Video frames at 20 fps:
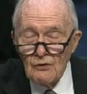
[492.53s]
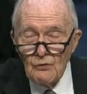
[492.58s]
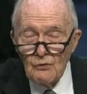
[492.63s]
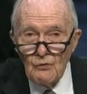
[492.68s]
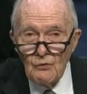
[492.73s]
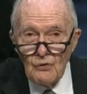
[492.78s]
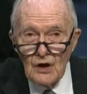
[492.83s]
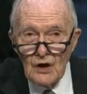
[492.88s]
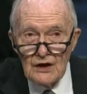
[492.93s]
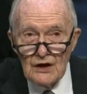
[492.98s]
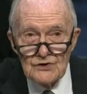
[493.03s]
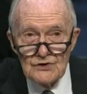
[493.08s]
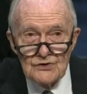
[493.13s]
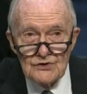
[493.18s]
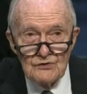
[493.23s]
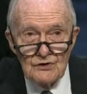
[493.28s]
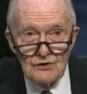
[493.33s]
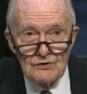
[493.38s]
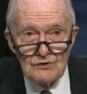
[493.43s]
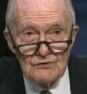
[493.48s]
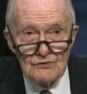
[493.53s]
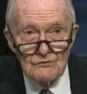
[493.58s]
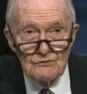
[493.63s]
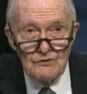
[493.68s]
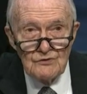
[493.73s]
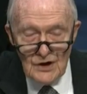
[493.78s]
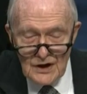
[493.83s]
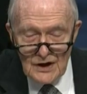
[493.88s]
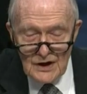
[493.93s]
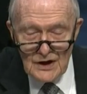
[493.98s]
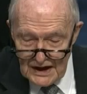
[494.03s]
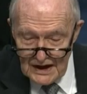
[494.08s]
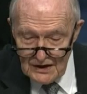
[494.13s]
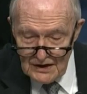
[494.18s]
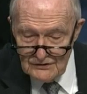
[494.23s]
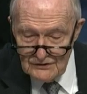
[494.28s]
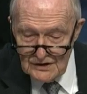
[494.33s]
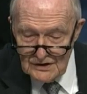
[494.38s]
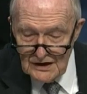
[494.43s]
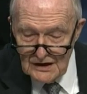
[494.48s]
was very
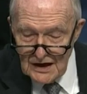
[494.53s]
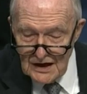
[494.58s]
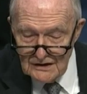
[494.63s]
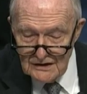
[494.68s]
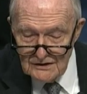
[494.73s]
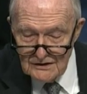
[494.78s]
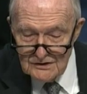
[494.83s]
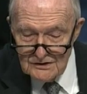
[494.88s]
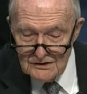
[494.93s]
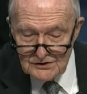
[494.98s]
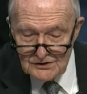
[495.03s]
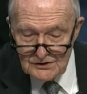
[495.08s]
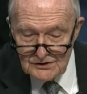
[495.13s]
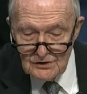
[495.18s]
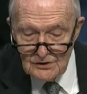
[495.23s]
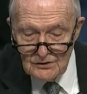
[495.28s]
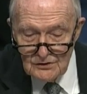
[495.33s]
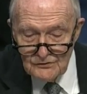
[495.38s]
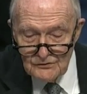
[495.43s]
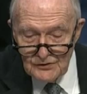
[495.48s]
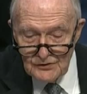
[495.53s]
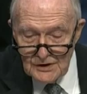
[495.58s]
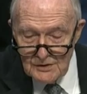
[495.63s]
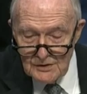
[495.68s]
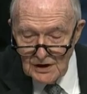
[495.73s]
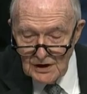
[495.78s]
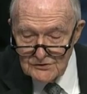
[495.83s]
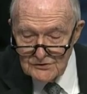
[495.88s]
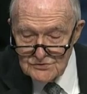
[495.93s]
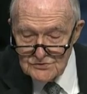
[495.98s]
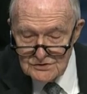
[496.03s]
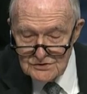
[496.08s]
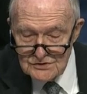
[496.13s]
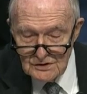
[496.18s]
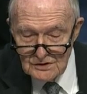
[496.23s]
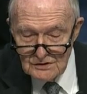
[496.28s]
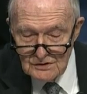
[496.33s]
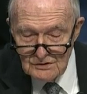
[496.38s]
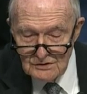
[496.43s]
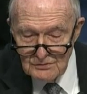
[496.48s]
heavy and still very much
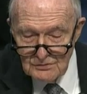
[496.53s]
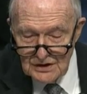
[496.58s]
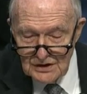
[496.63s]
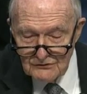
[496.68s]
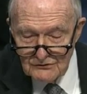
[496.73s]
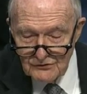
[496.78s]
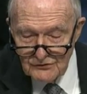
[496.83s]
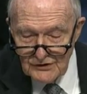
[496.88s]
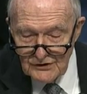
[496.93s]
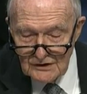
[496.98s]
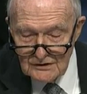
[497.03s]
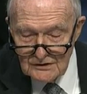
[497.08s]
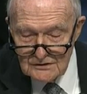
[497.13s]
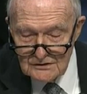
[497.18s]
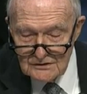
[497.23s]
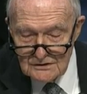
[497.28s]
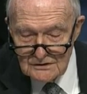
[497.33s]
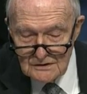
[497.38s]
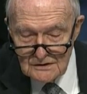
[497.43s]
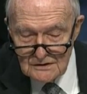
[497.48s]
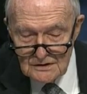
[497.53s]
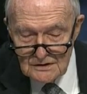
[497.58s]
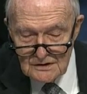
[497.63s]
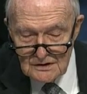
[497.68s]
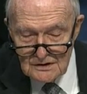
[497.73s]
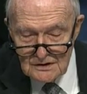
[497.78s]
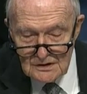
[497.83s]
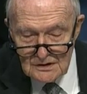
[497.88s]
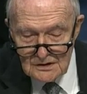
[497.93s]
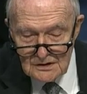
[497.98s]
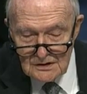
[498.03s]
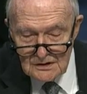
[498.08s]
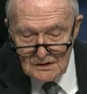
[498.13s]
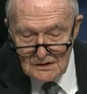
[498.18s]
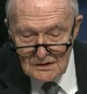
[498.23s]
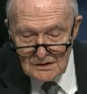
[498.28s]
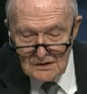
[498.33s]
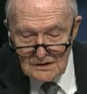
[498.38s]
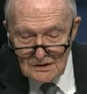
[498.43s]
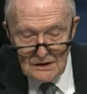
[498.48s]
being felt.
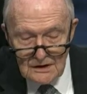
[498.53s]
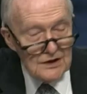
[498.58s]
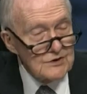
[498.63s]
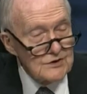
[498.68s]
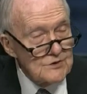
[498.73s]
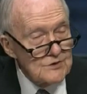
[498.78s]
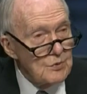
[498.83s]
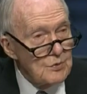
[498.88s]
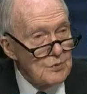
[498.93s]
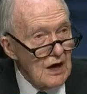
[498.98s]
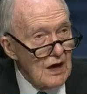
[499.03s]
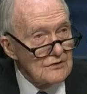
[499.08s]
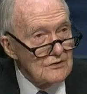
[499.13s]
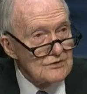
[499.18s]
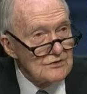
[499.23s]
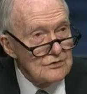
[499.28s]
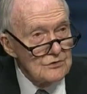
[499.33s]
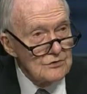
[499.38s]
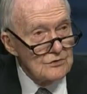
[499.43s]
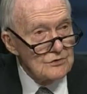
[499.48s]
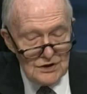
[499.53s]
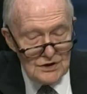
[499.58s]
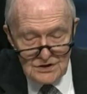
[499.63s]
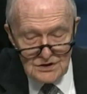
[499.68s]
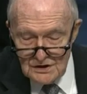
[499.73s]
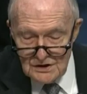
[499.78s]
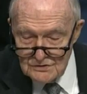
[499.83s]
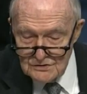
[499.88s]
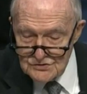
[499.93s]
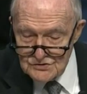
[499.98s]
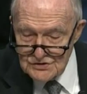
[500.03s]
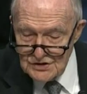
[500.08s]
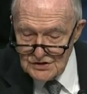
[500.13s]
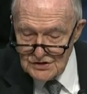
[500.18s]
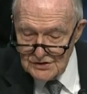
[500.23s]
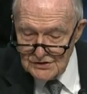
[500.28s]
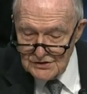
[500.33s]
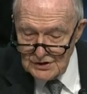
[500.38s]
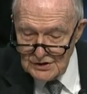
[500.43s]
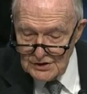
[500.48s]
It's brought
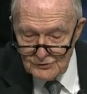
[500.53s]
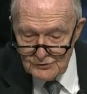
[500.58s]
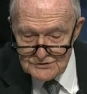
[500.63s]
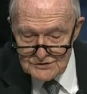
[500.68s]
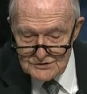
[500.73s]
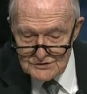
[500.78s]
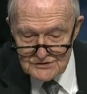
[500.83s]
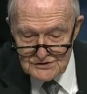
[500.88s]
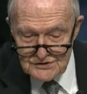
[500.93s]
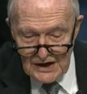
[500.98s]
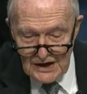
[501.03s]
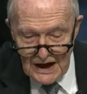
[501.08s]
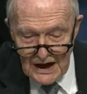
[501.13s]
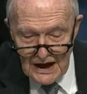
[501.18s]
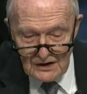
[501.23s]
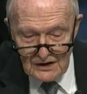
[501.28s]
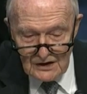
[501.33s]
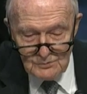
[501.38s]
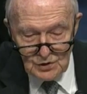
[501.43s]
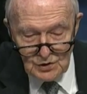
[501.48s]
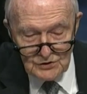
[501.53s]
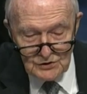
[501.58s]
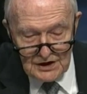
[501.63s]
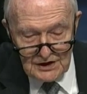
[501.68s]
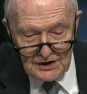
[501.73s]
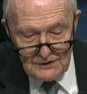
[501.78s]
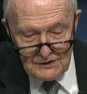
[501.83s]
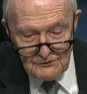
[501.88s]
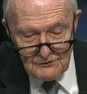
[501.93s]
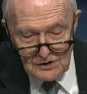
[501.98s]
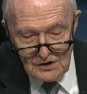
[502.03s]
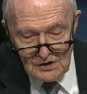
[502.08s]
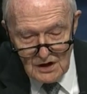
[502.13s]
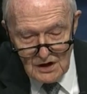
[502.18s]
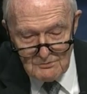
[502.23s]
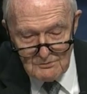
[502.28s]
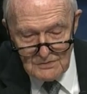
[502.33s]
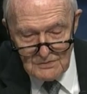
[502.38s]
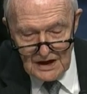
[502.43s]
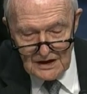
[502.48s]
Sunni-Shia differences to acrimony and even
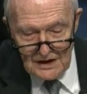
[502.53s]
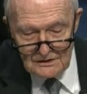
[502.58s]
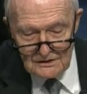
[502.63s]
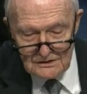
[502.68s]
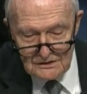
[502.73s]
combat.